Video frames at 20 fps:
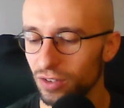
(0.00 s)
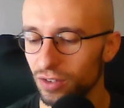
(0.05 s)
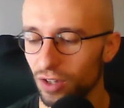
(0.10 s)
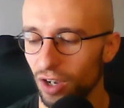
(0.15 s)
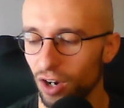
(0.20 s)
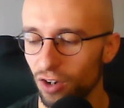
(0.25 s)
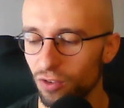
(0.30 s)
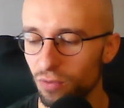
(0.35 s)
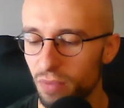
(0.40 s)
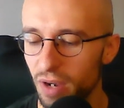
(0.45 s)

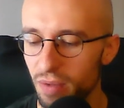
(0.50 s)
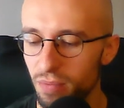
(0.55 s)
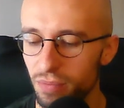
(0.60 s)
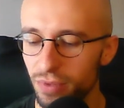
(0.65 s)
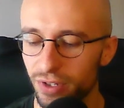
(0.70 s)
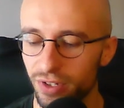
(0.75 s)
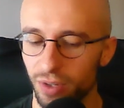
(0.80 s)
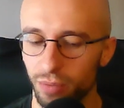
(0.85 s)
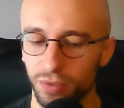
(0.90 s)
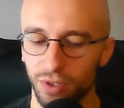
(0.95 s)
I remember
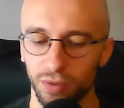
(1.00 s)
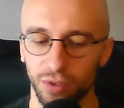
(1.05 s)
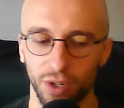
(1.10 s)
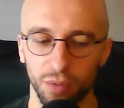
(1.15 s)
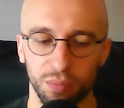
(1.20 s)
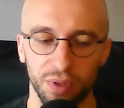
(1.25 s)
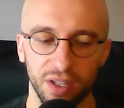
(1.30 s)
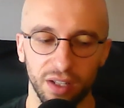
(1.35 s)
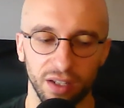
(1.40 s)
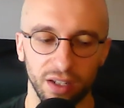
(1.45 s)
sometimes,
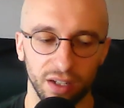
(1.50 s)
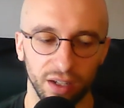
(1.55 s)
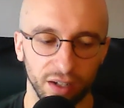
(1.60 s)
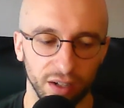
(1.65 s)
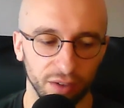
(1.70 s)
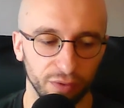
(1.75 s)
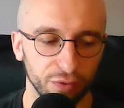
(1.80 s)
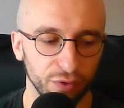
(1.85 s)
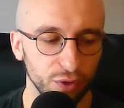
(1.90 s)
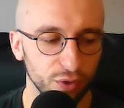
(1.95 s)
like
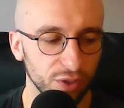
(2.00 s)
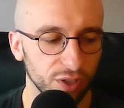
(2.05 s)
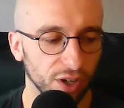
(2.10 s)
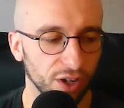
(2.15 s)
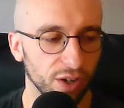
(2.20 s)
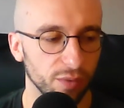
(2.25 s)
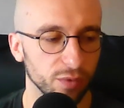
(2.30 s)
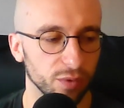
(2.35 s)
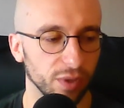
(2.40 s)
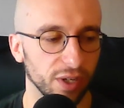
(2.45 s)
a few
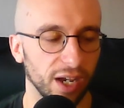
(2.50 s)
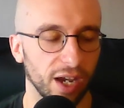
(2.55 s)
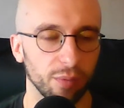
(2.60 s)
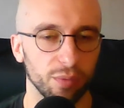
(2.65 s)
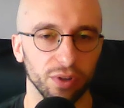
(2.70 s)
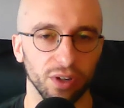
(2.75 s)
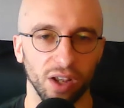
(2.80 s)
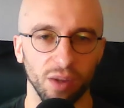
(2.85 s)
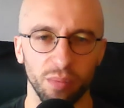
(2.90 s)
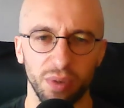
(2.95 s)
times when it
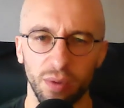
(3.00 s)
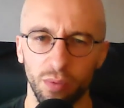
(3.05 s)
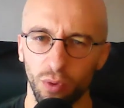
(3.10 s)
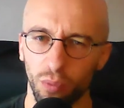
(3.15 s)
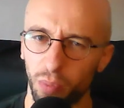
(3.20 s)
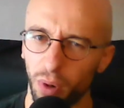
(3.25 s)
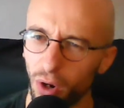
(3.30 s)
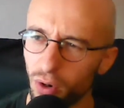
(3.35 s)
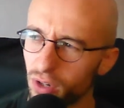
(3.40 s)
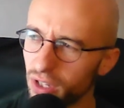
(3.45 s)
happened, like people
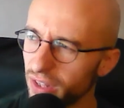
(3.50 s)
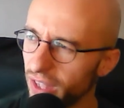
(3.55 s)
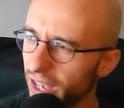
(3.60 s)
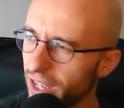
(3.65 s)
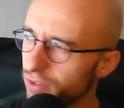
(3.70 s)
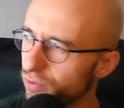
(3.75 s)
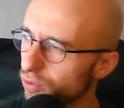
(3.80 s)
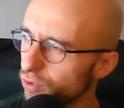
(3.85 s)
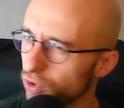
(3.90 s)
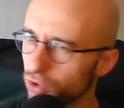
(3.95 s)
poking their
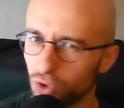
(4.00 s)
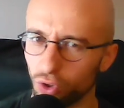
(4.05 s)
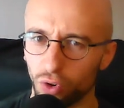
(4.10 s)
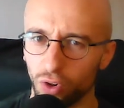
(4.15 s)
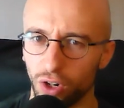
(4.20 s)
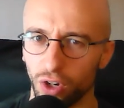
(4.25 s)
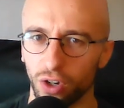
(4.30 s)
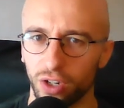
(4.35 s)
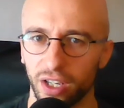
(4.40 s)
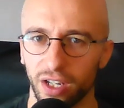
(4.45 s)
head through the door
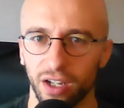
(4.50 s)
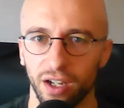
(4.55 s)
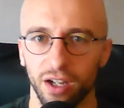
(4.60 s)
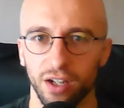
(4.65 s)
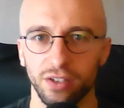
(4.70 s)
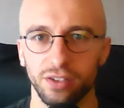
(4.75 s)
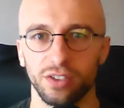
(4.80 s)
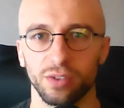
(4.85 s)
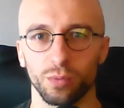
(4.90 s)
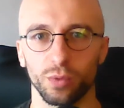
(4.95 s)
and looking at
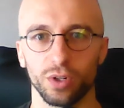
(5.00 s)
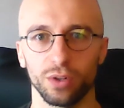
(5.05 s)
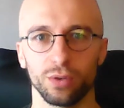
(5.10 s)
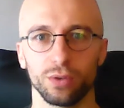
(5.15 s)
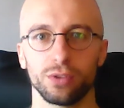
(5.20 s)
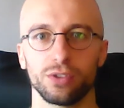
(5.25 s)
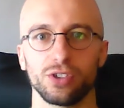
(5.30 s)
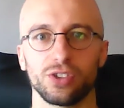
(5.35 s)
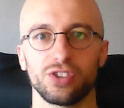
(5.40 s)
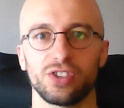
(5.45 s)
us, and we were
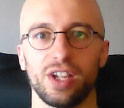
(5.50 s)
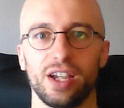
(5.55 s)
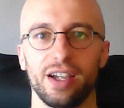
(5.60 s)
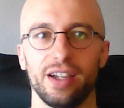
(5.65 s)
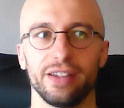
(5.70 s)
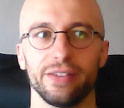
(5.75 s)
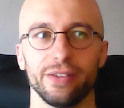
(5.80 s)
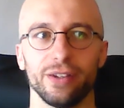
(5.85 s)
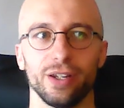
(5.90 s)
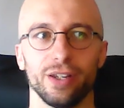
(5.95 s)
all just
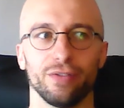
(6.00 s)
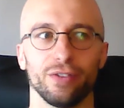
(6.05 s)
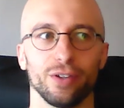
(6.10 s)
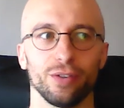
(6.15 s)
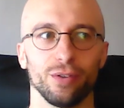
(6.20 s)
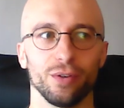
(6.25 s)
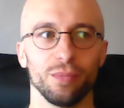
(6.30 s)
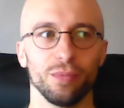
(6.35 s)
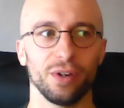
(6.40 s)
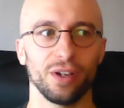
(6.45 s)
sat in the living
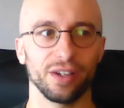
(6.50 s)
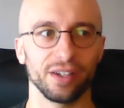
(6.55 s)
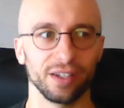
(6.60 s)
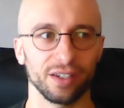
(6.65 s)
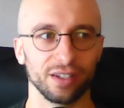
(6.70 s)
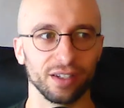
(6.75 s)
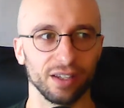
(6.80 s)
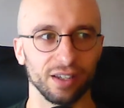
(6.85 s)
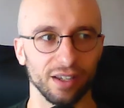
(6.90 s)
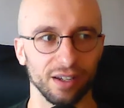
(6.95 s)
room,
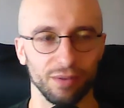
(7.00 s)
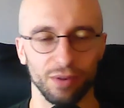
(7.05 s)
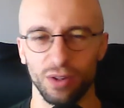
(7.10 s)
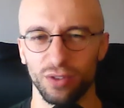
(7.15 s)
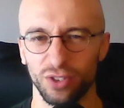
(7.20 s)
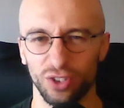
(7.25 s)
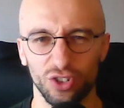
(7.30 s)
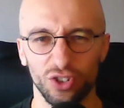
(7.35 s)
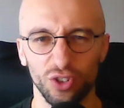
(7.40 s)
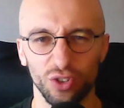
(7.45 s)
like it was
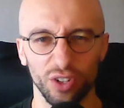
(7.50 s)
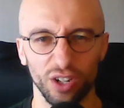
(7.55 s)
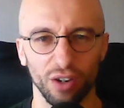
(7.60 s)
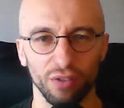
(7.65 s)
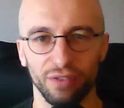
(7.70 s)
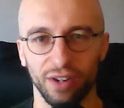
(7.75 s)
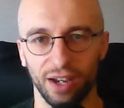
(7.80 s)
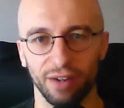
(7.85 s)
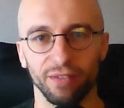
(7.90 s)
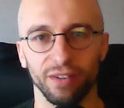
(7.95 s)
a studio
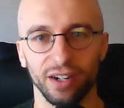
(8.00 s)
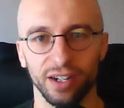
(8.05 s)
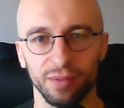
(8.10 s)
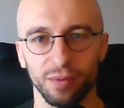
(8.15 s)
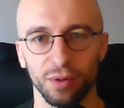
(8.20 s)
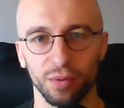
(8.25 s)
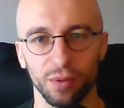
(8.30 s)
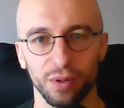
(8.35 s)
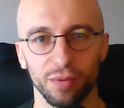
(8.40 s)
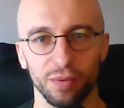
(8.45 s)
flat really,
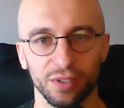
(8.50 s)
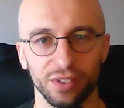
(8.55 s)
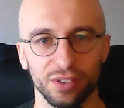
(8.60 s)
but we were